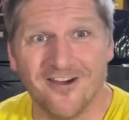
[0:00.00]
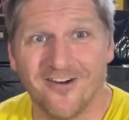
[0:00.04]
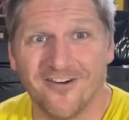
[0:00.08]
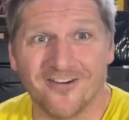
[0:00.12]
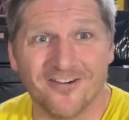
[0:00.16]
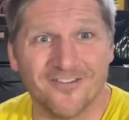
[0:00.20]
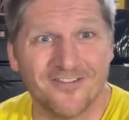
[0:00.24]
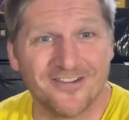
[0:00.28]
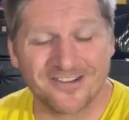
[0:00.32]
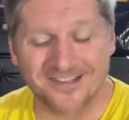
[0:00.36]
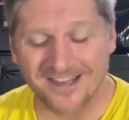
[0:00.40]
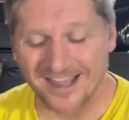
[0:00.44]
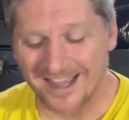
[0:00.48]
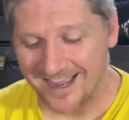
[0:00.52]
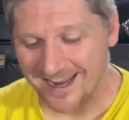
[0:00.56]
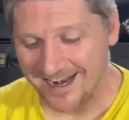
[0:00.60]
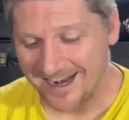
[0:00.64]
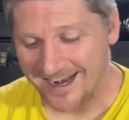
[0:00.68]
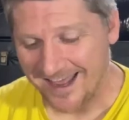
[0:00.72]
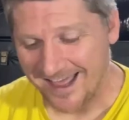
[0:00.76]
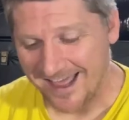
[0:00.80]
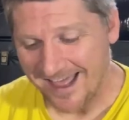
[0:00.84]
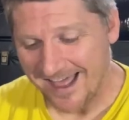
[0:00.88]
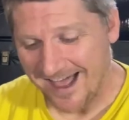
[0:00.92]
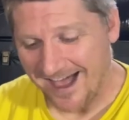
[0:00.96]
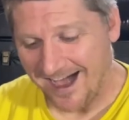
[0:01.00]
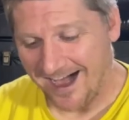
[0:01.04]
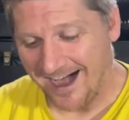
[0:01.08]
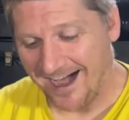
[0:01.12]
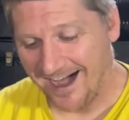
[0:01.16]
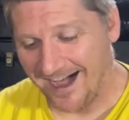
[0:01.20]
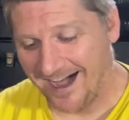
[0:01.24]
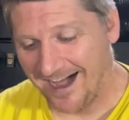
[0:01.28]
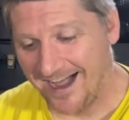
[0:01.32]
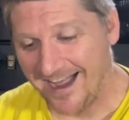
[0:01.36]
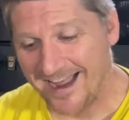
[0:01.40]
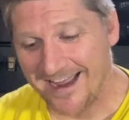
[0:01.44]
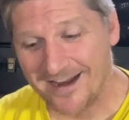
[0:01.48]
You know what I'm saying?
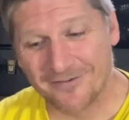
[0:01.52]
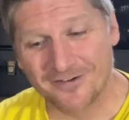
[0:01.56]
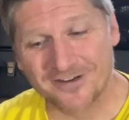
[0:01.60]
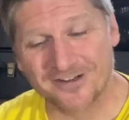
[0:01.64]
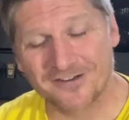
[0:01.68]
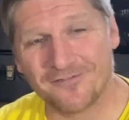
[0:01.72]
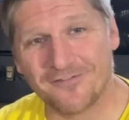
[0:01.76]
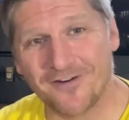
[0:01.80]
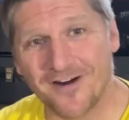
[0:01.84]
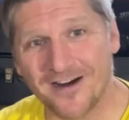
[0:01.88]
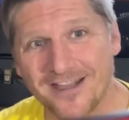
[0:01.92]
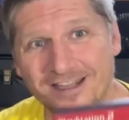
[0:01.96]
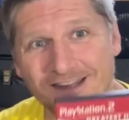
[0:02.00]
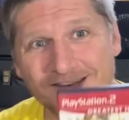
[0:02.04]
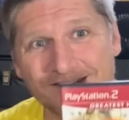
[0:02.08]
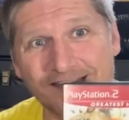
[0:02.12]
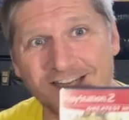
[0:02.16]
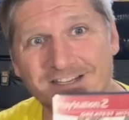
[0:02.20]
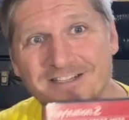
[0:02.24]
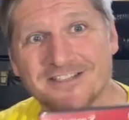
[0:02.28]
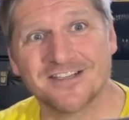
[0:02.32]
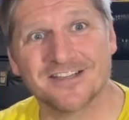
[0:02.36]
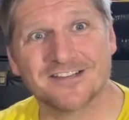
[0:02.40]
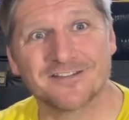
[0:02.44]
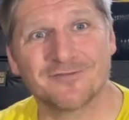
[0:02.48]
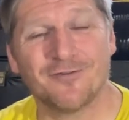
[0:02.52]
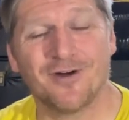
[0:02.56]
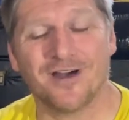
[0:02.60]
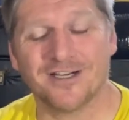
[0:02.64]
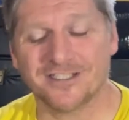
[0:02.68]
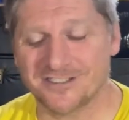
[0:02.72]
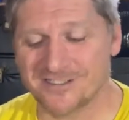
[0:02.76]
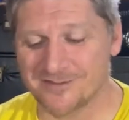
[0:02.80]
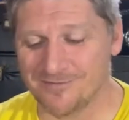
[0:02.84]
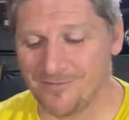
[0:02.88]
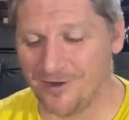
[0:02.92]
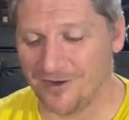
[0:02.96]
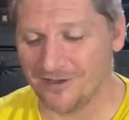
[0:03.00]
Uh, and what's funny is I just
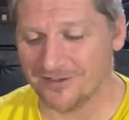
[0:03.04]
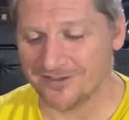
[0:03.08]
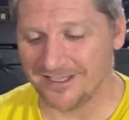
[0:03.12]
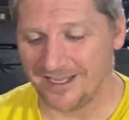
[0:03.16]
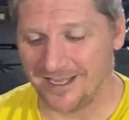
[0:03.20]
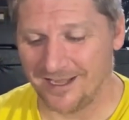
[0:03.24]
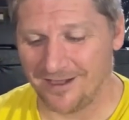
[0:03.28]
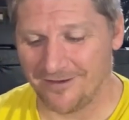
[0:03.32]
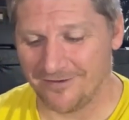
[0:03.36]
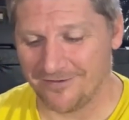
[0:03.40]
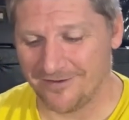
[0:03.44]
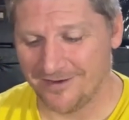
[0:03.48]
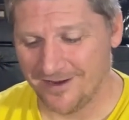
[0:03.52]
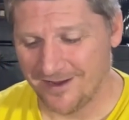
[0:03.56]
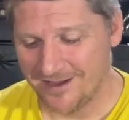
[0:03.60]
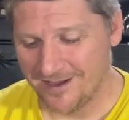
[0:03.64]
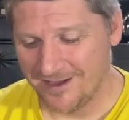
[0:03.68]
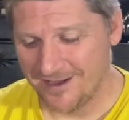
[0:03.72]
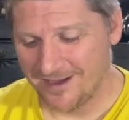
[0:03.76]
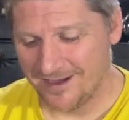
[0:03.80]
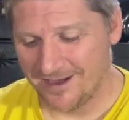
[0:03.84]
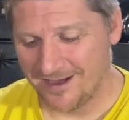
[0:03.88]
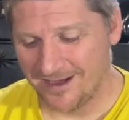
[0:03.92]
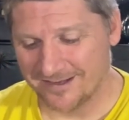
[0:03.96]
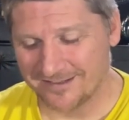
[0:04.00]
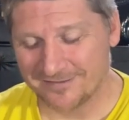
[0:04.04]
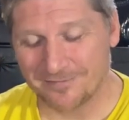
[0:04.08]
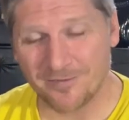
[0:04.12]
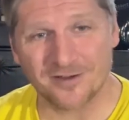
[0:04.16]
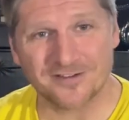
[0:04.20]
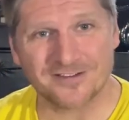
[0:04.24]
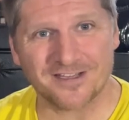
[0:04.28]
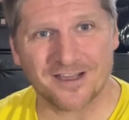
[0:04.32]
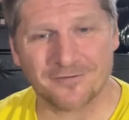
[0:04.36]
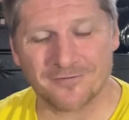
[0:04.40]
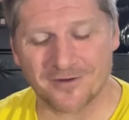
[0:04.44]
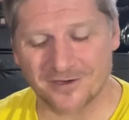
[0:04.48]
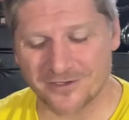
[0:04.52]
watched Small Town, uh, Small
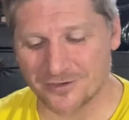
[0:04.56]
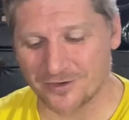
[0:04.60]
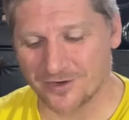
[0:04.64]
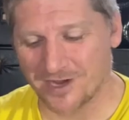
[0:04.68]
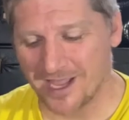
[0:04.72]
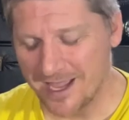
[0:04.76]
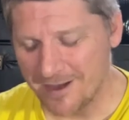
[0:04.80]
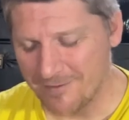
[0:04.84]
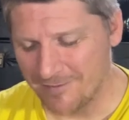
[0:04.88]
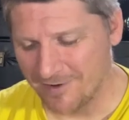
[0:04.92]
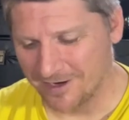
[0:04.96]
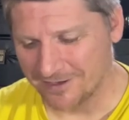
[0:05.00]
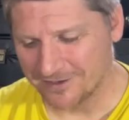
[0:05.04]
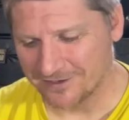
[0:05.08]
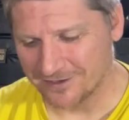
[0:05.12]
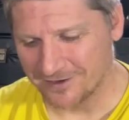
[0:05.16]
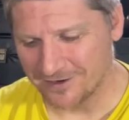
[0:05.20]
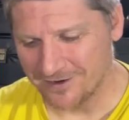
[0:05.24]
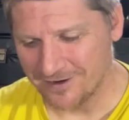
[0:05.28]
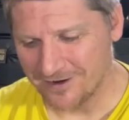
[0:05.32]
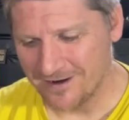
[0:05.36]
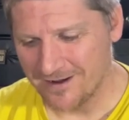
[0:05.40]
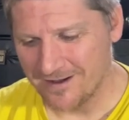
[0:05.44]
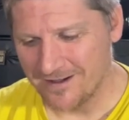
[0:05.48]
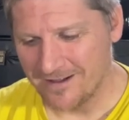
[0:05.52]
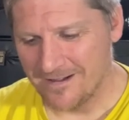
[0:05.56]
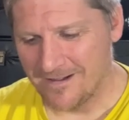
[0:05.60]
Town Retro Game Hunter.